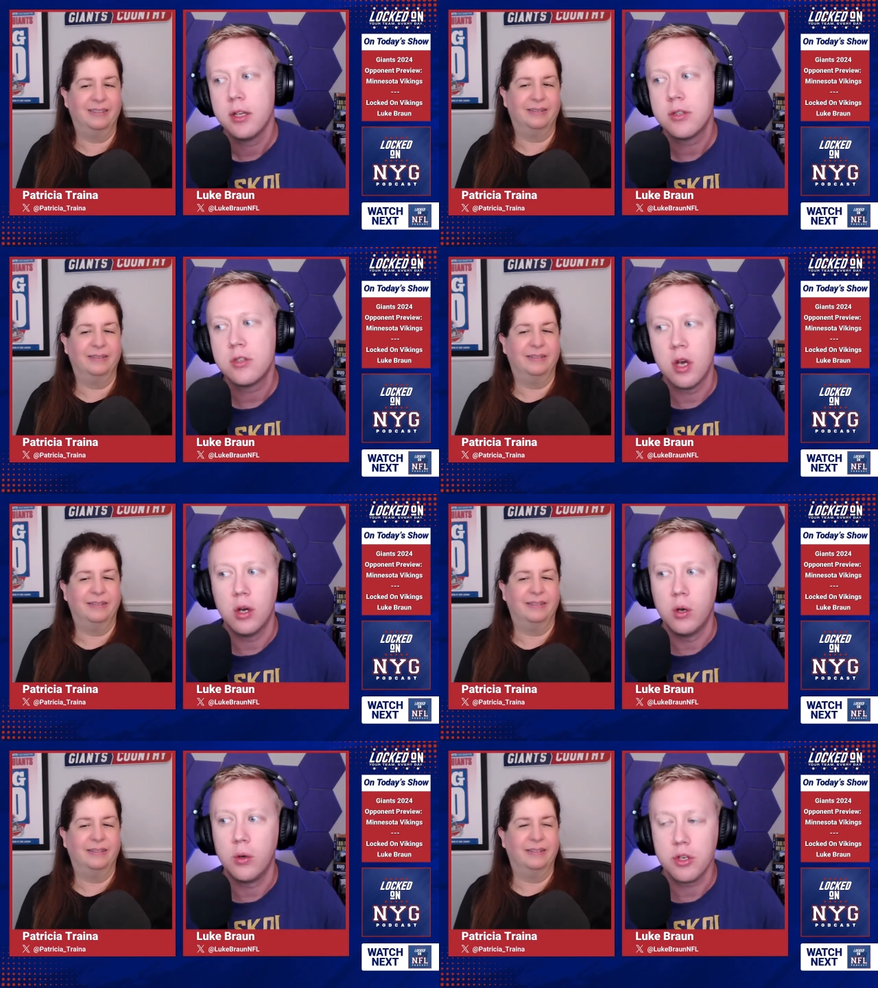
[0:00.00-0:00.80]

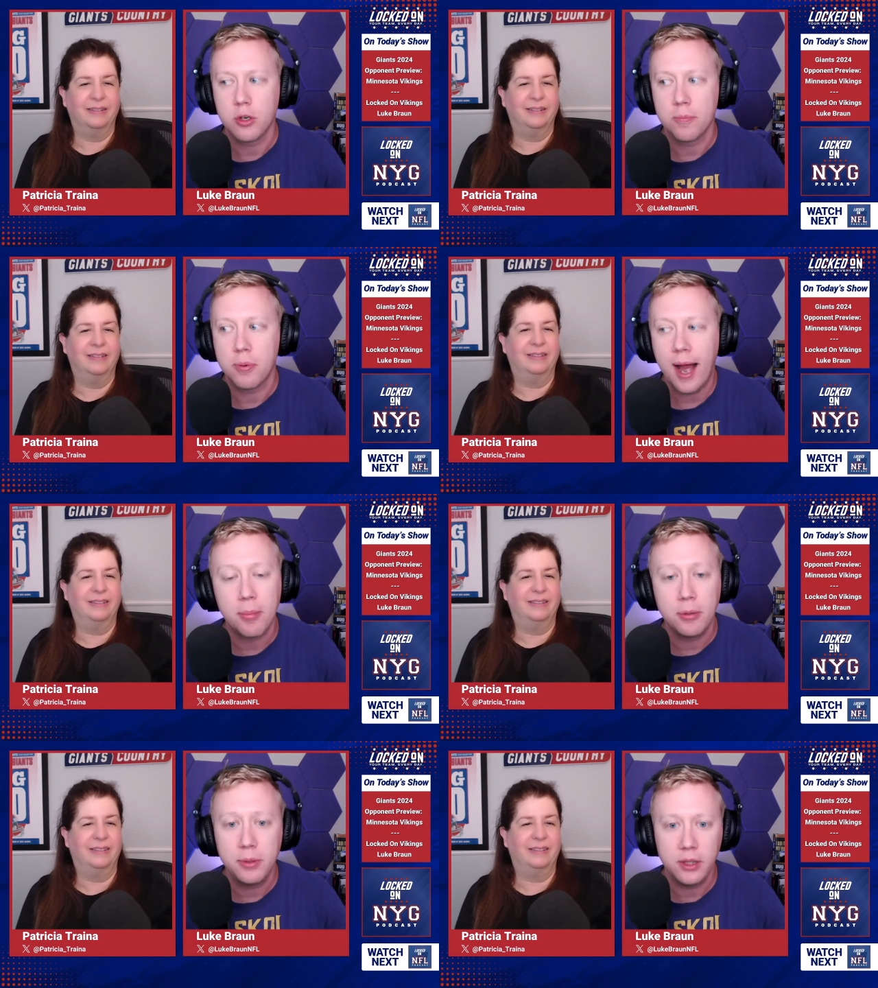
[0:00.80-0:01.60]
Speaker 1: So you're
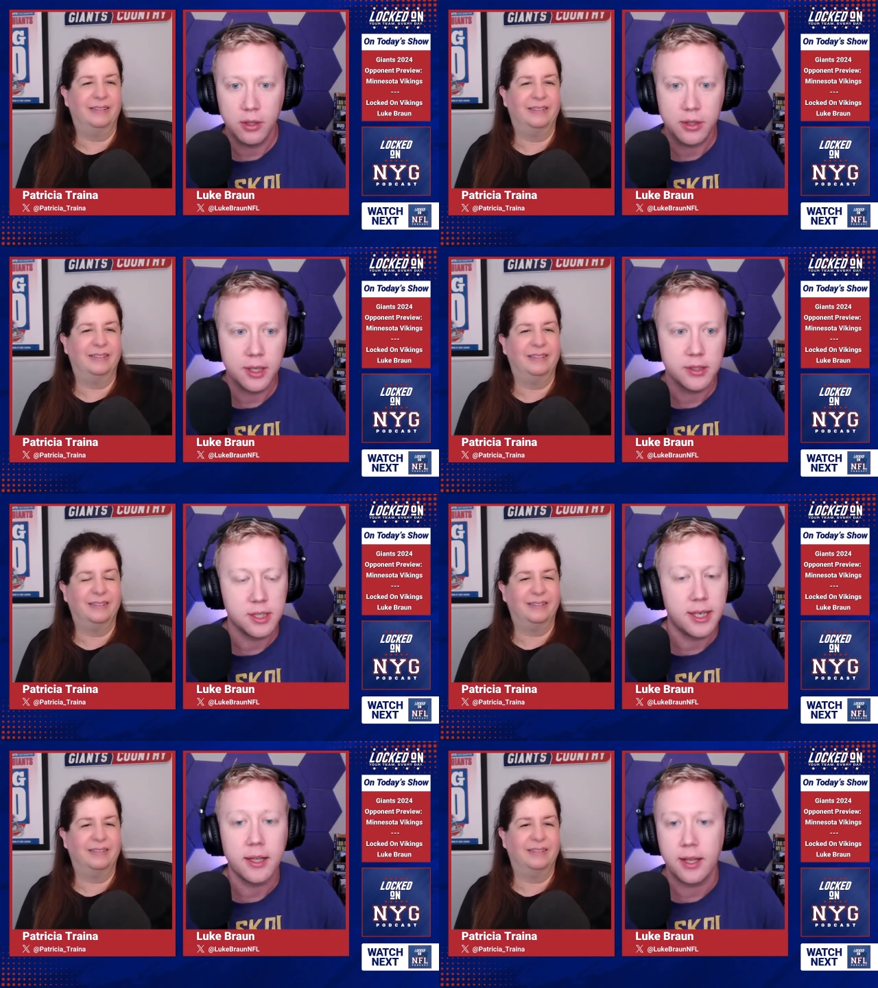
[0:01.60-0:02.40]
probably looking
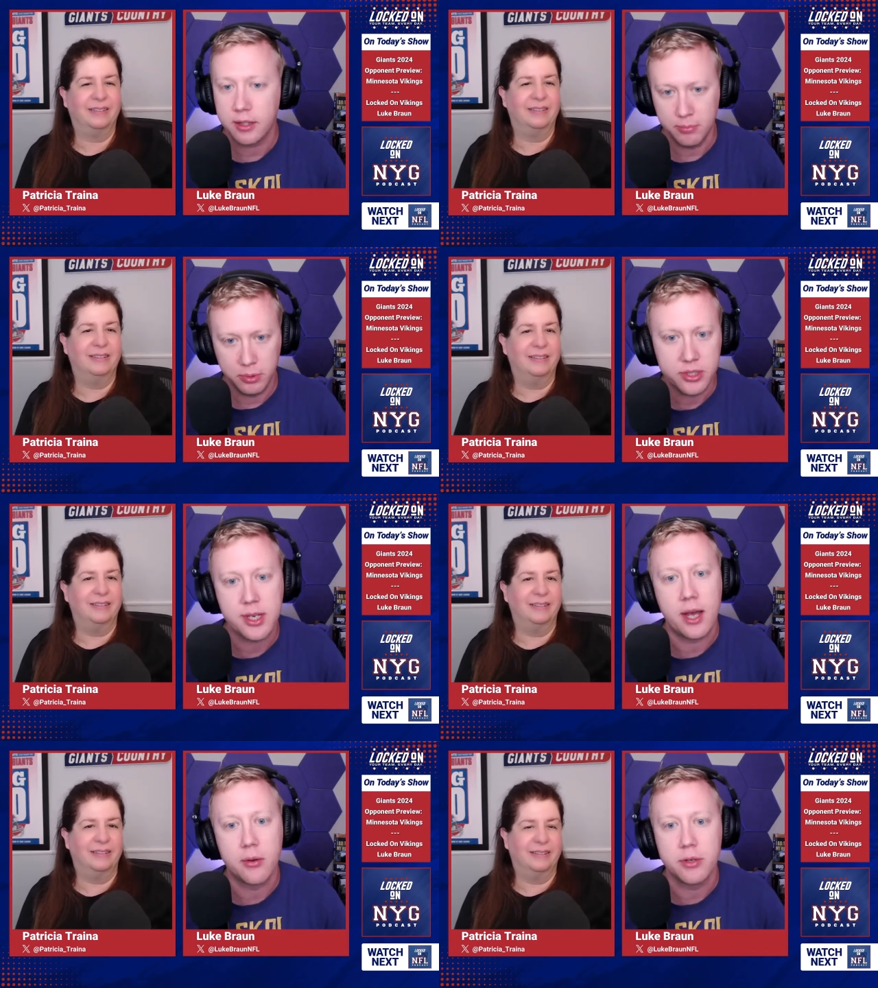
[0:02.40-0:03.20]
to get like the blitz
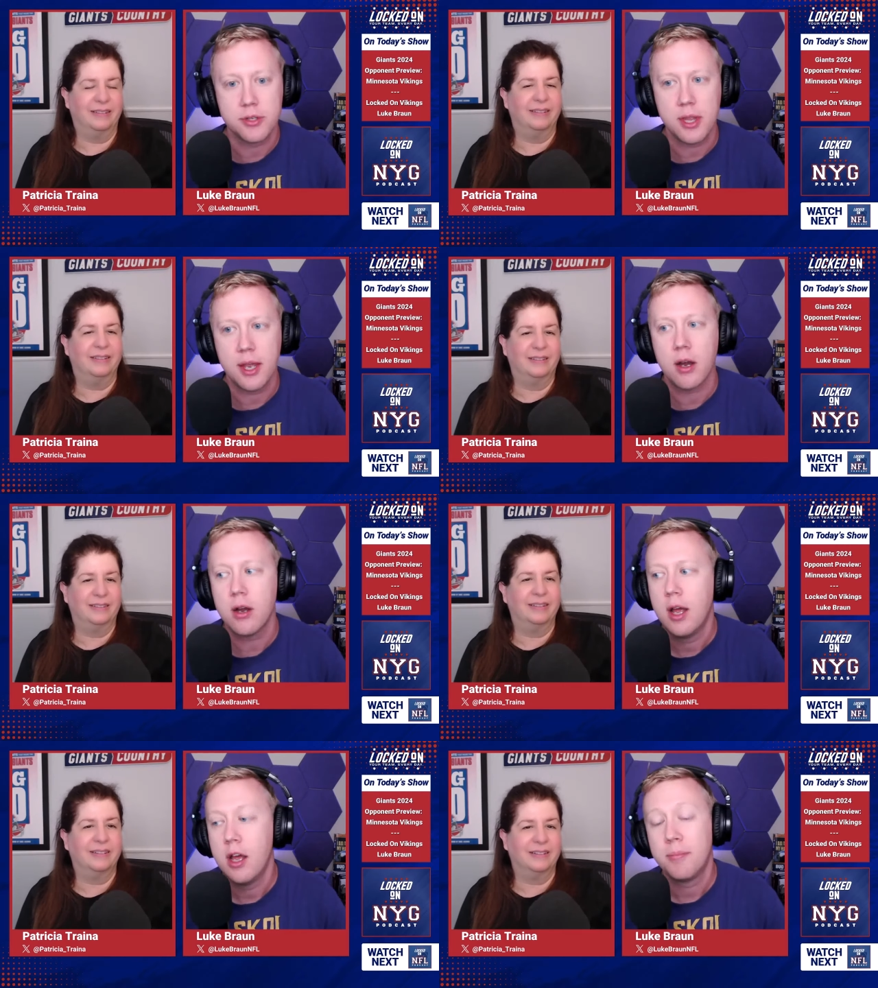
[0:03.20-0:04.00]
counters
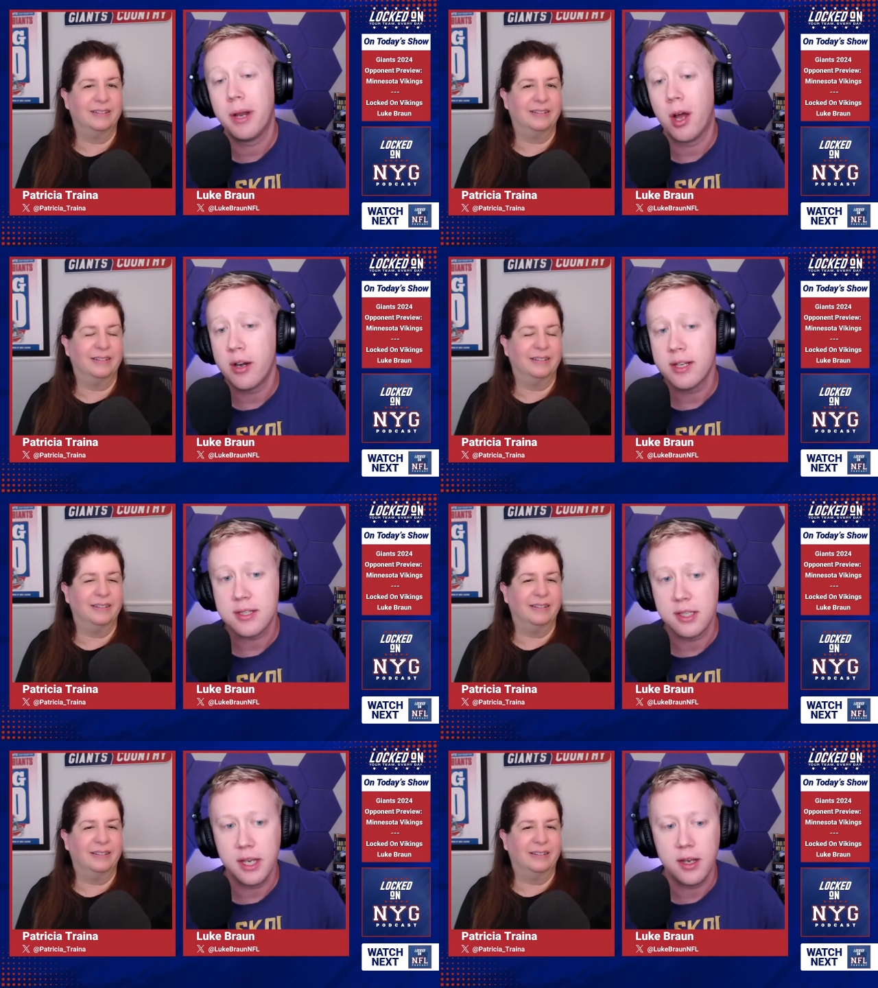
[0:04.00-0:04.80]
there. But
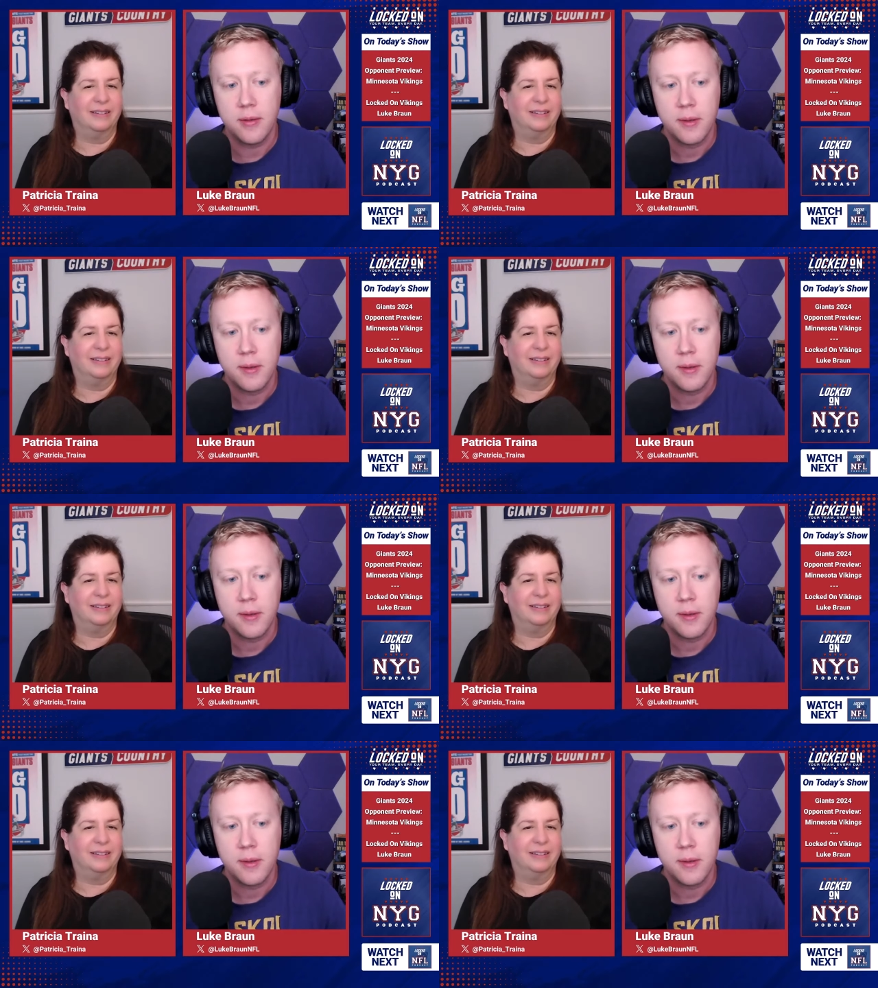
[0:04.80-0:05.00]
honestly,